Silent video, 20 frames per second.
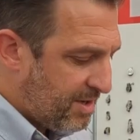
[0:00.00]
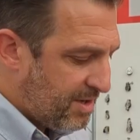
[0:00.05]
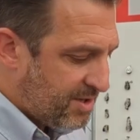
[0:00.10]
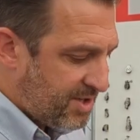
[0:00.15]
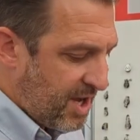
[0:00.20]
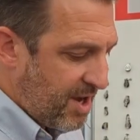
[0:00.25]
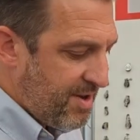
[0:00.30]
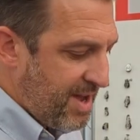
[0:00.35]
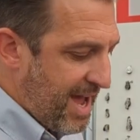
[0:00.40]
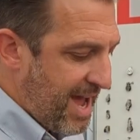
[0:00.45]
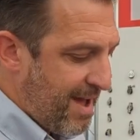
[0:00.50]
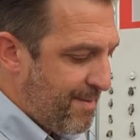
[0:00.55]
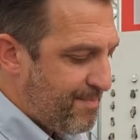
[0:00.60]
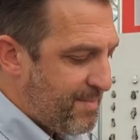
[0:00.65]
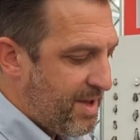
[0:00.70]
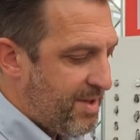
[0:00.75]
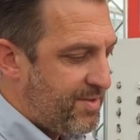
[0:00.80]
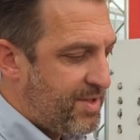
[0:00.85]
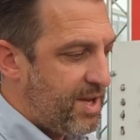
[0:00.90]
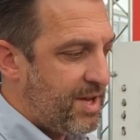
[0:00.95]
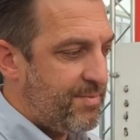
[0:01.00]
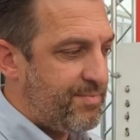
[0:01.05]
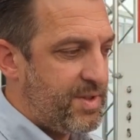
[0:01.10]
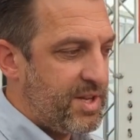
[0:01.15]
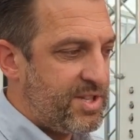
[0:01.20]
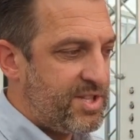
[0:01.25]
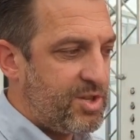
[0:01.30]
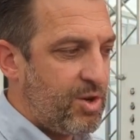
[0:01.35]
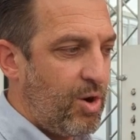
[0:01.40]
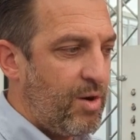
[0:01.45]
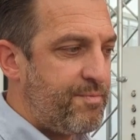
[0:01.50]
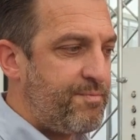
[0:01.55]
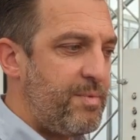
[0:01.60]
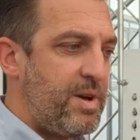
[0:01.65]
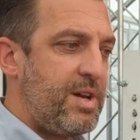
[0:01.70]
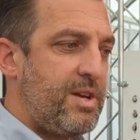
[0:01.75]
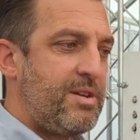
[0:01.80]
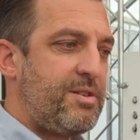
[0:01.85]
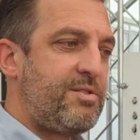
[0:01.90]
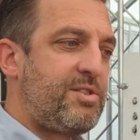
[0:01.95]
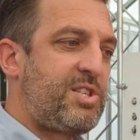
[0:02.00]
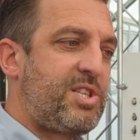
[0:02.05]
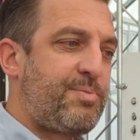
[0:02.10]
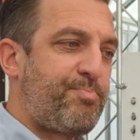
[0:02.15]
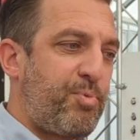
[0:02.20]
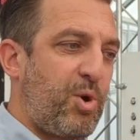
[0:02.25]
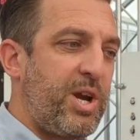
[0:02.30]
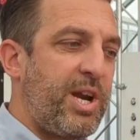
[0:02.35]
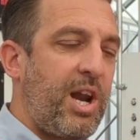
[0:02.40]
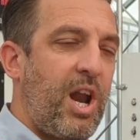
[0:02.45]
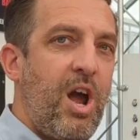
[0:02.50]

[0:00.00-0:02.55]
So yeah, the sort of spring